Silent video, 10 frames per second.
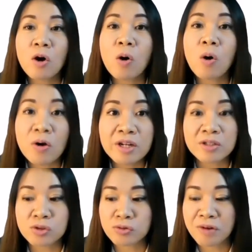order
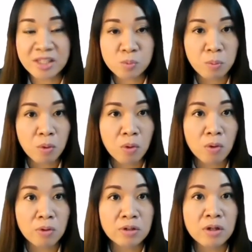to
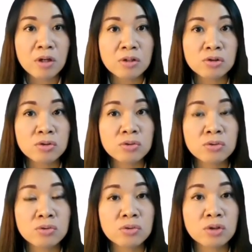respond
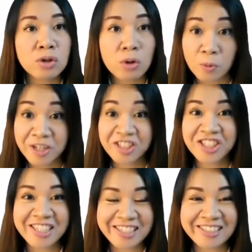to your
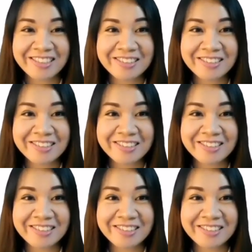question.